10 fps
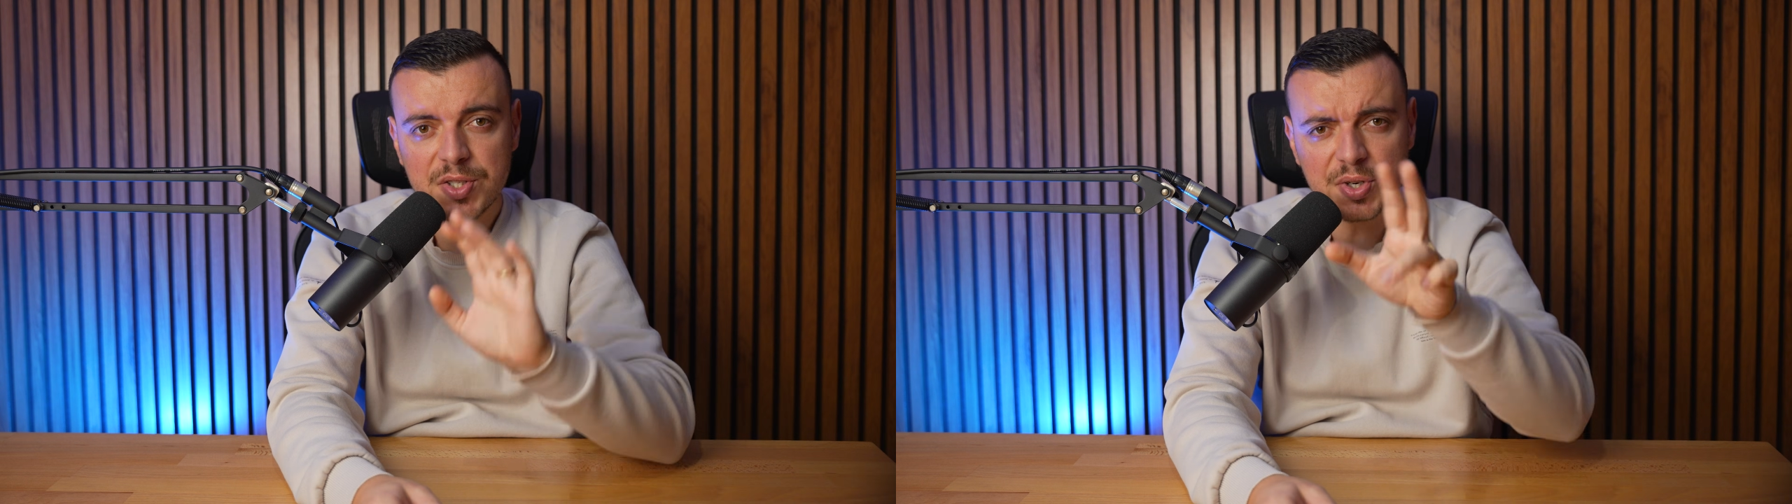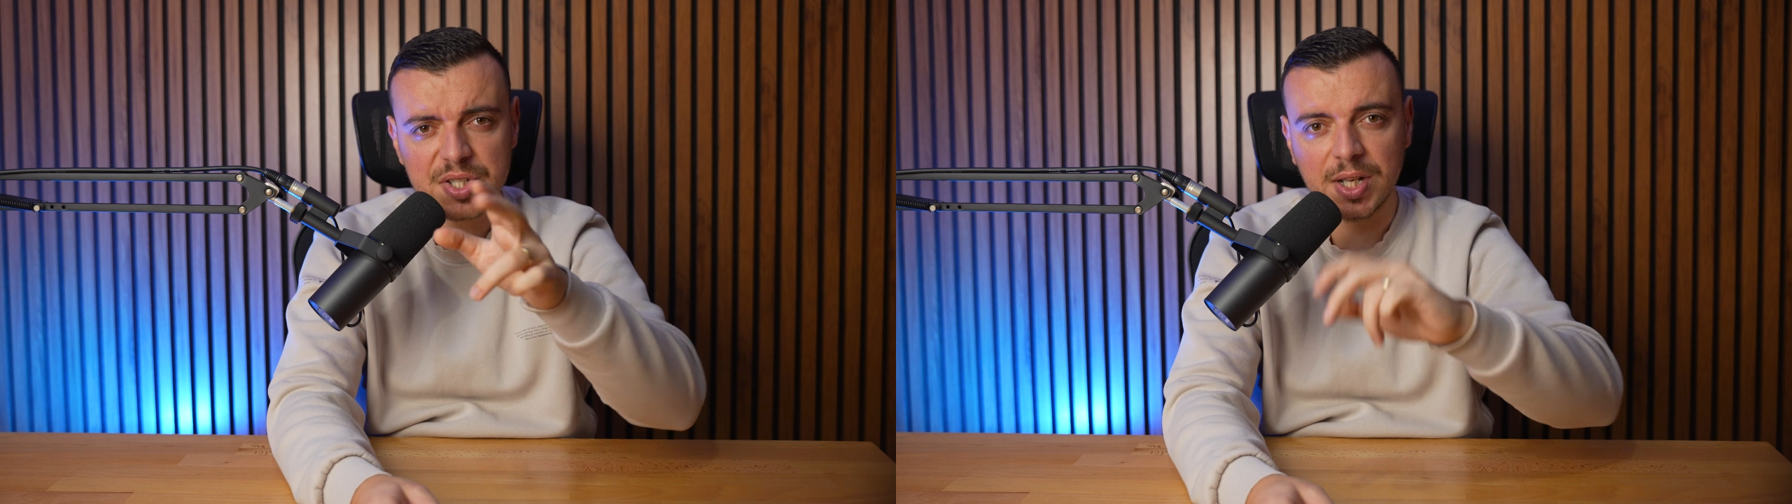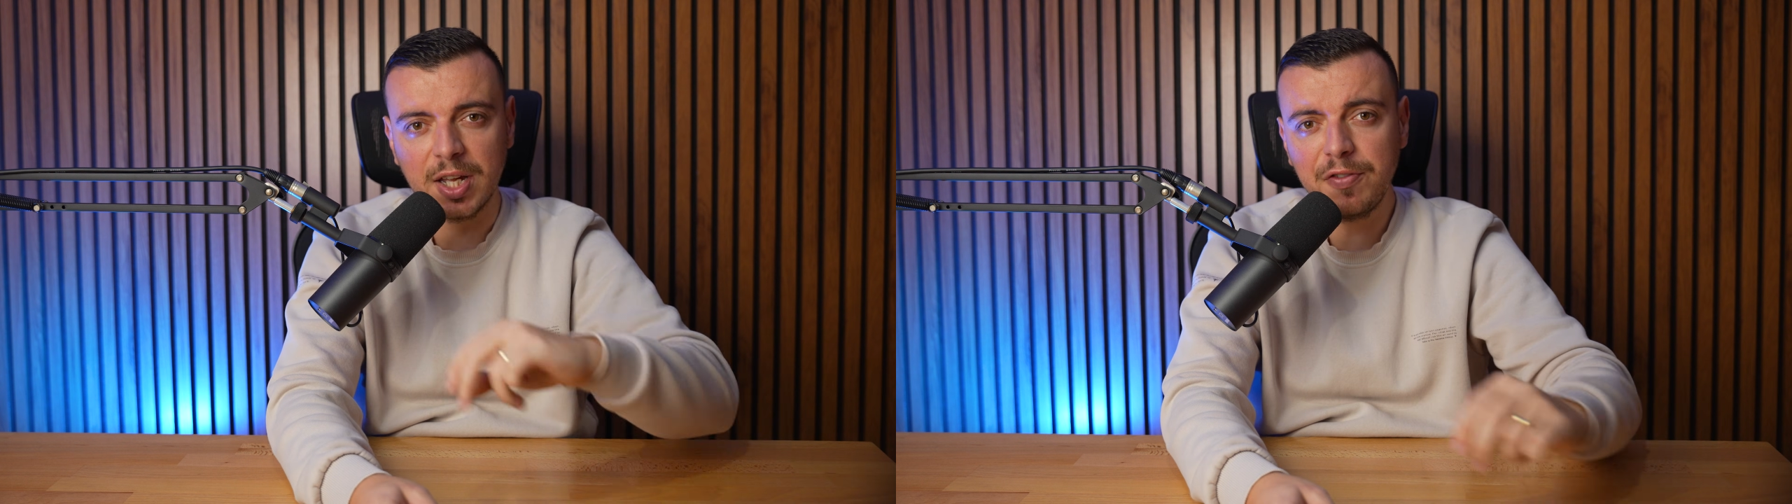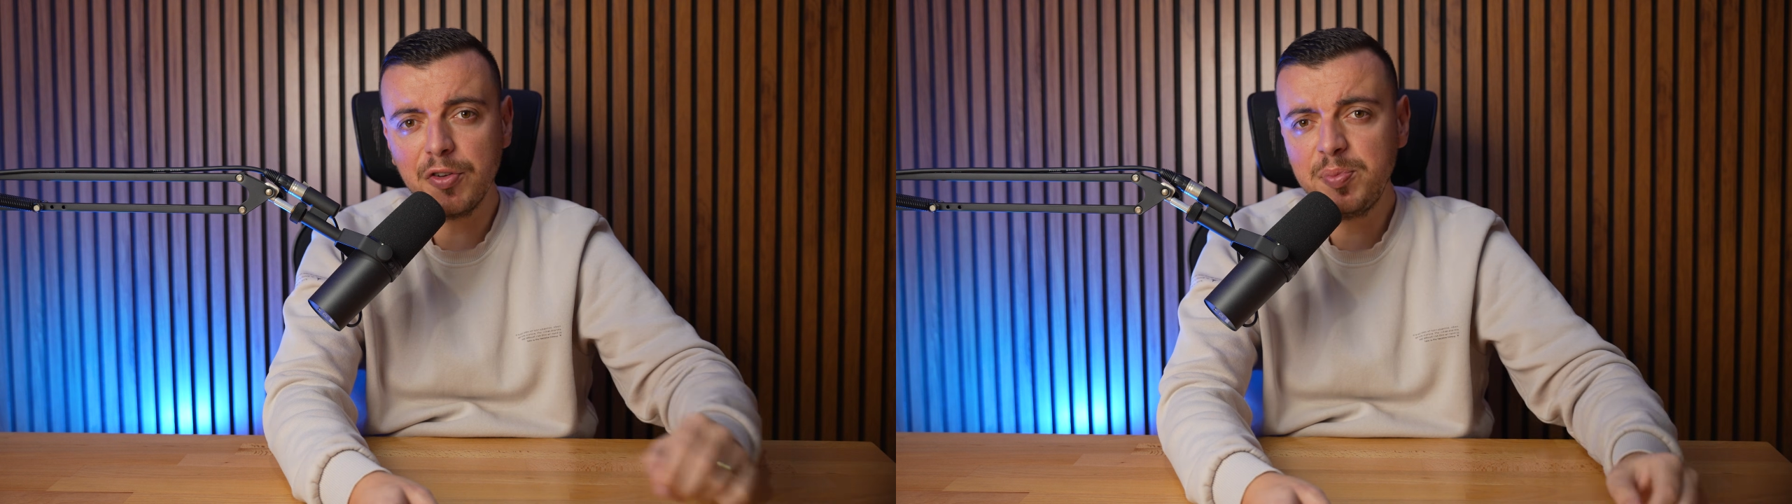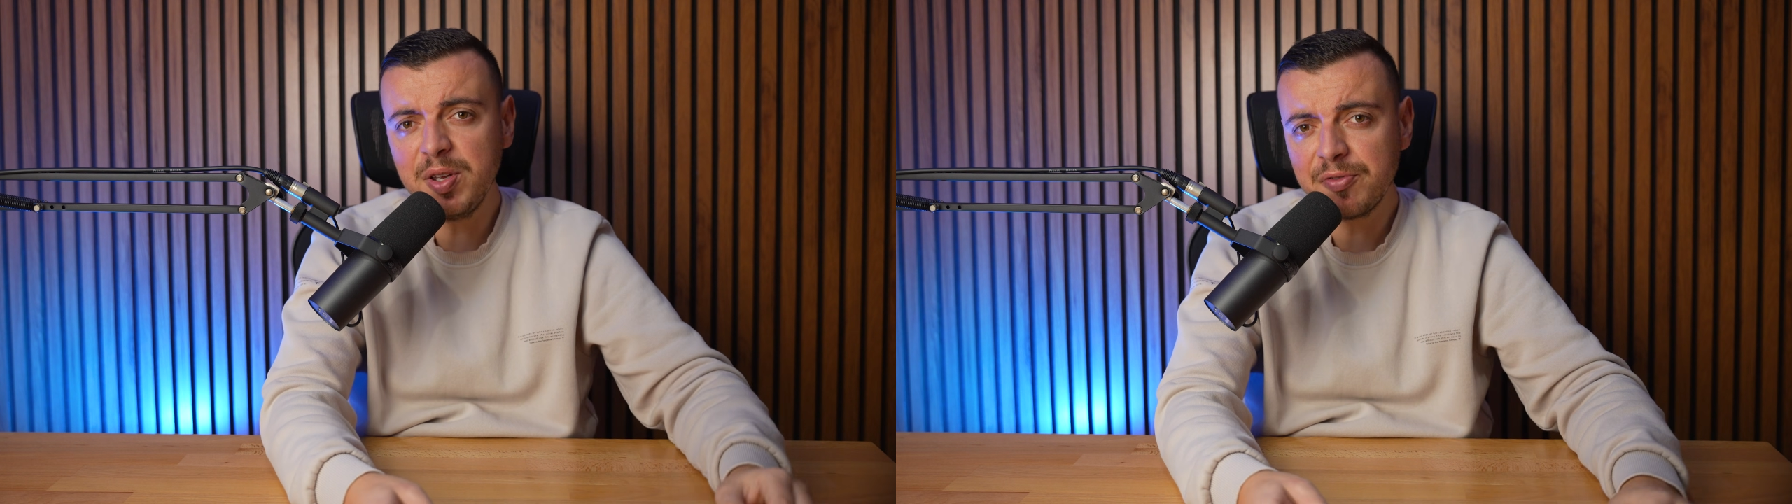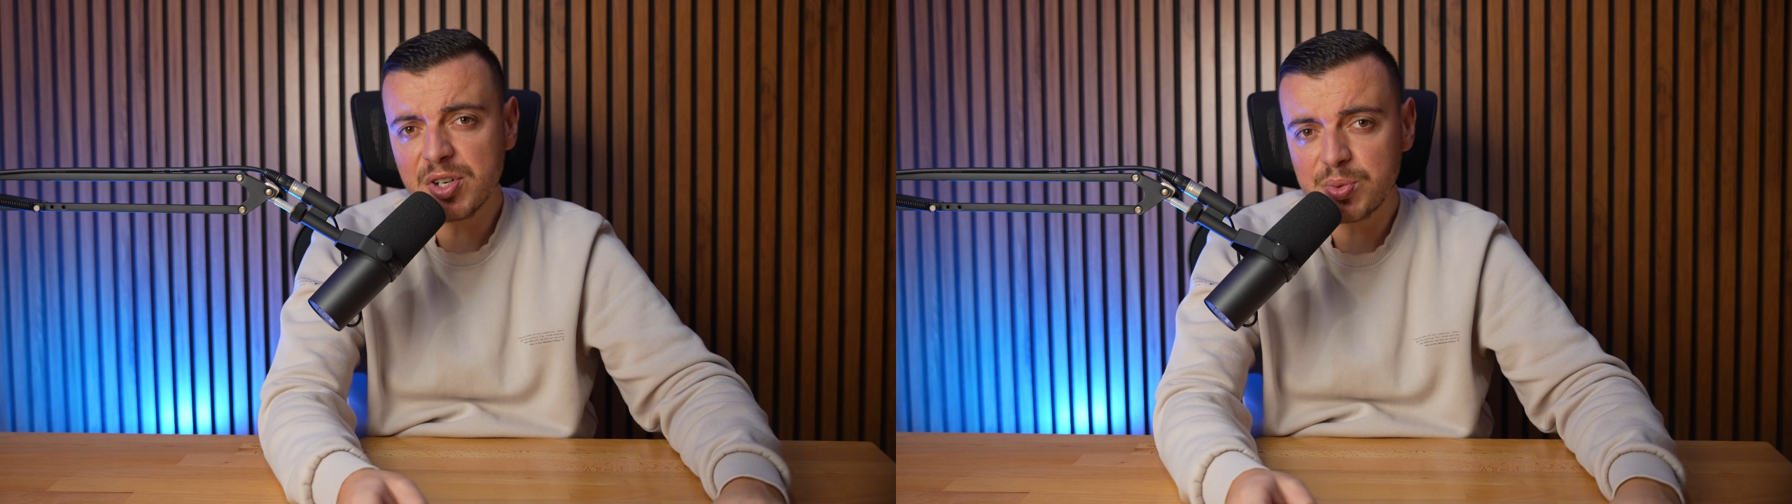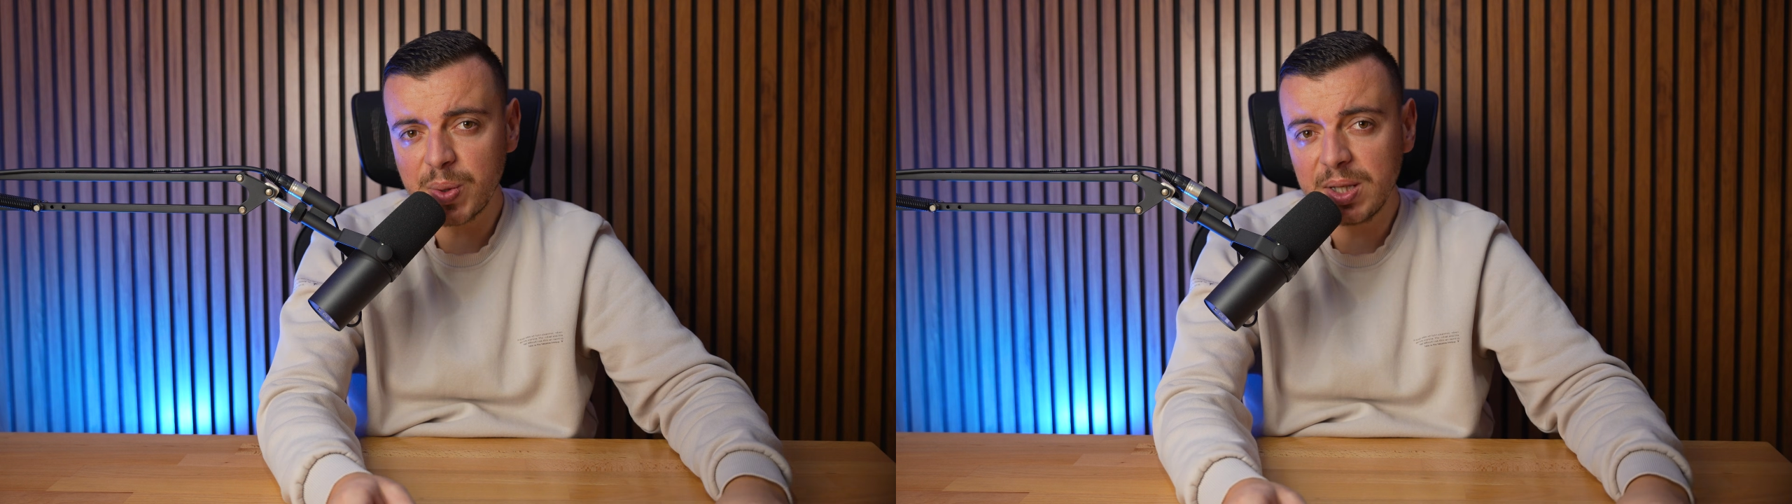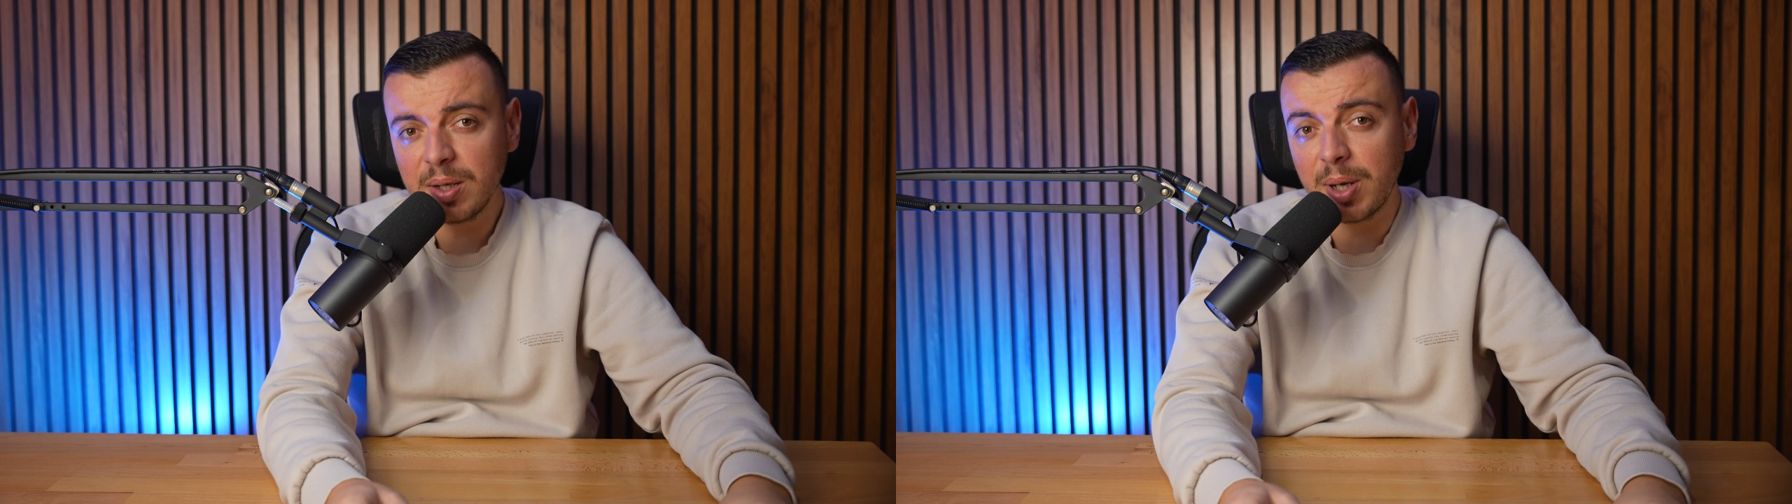Seriously, if you've been
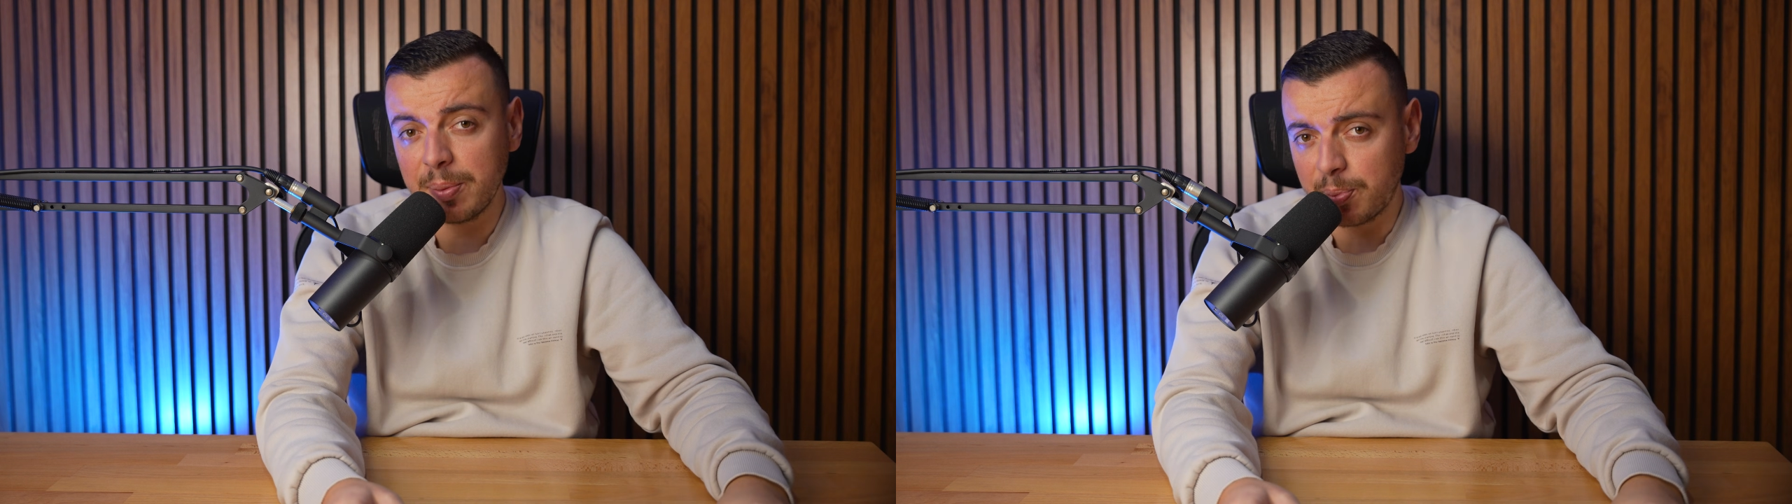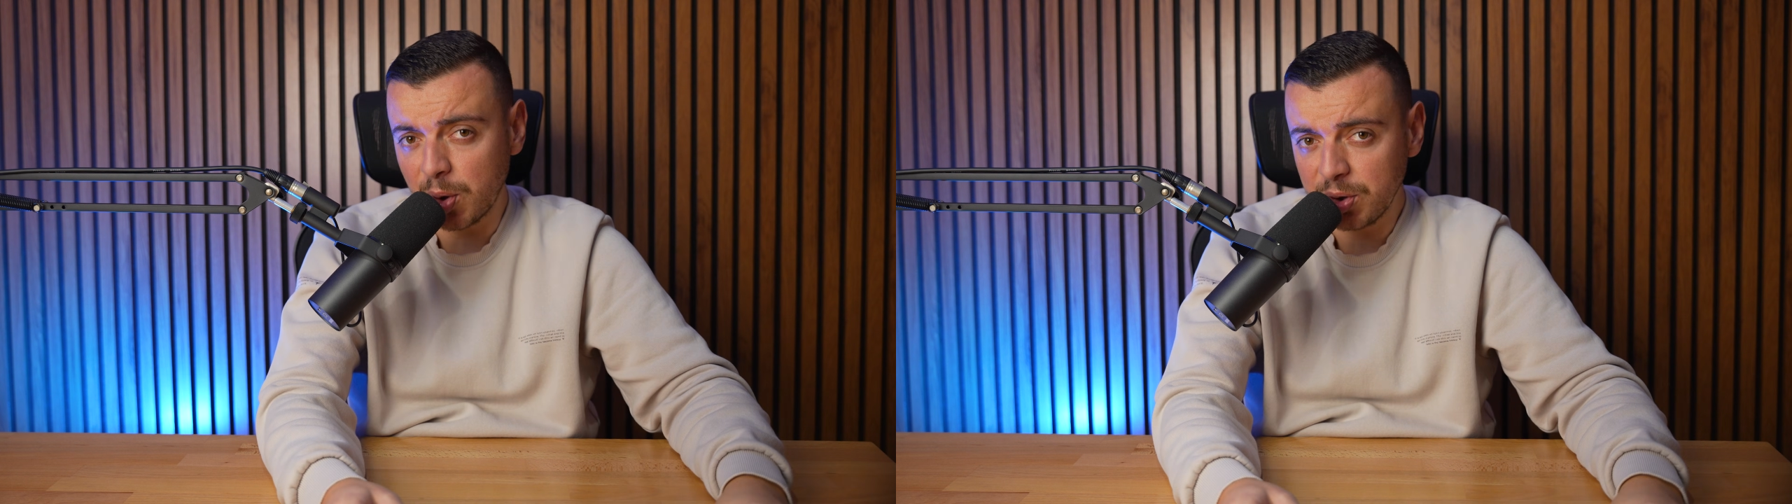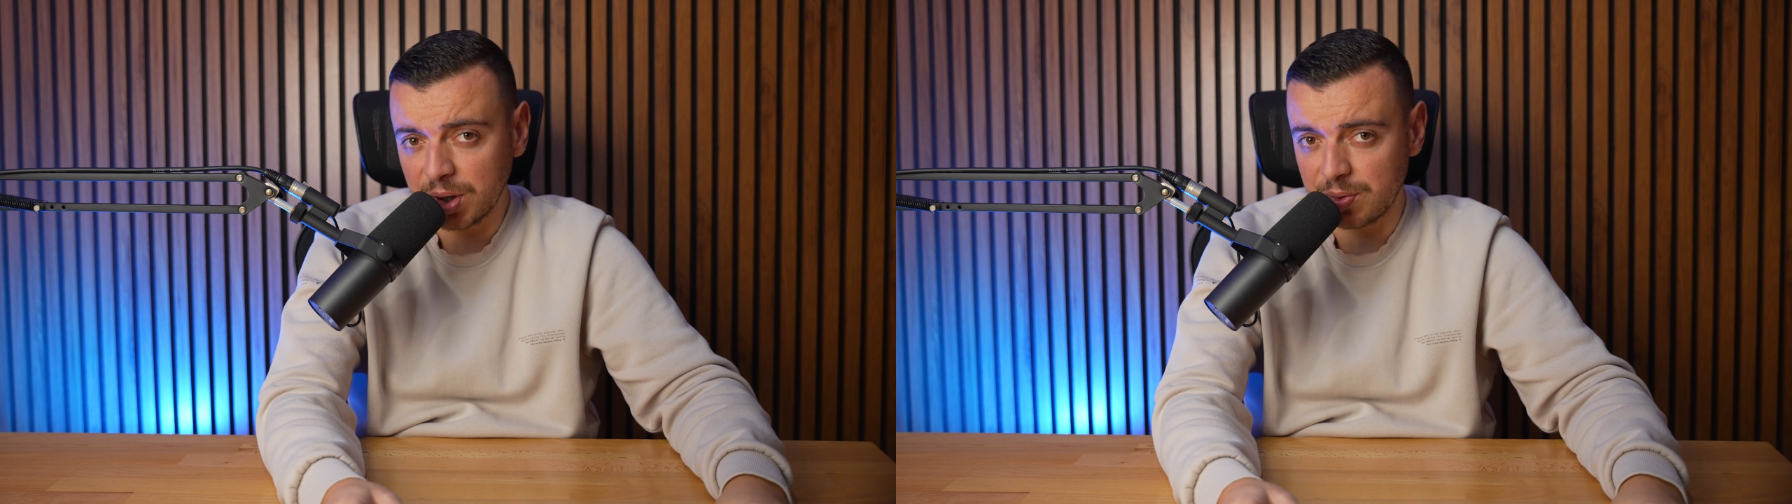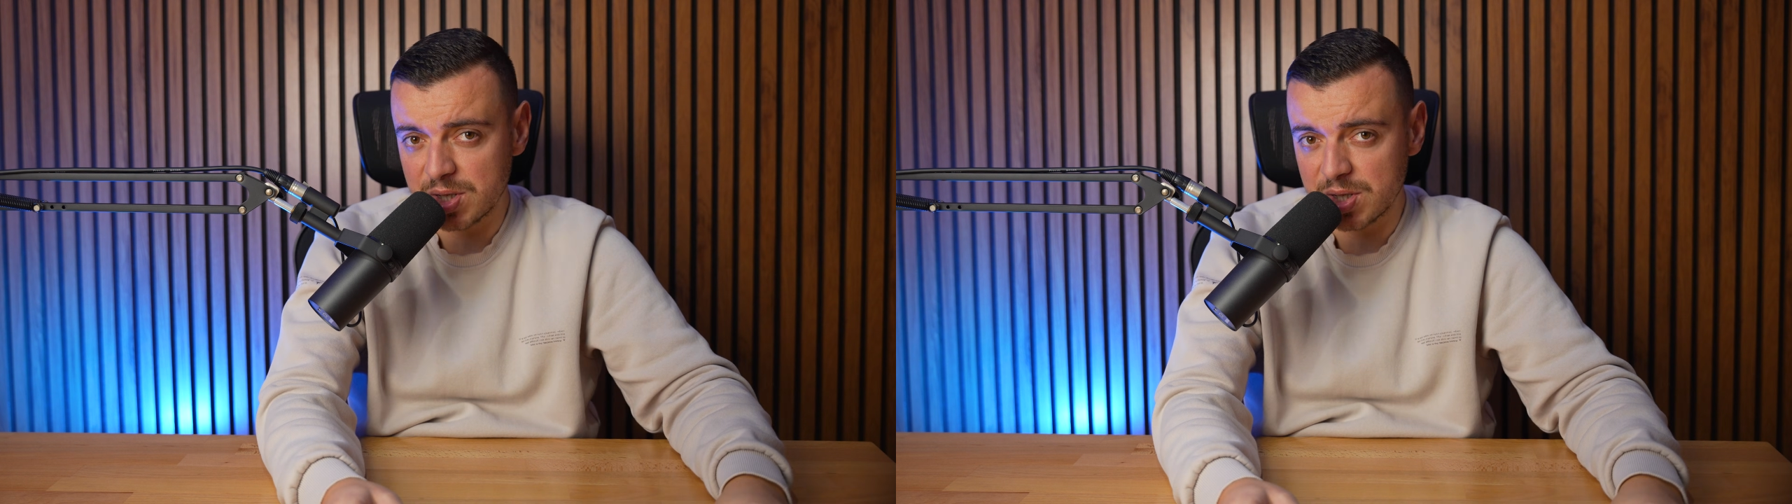frustrated by product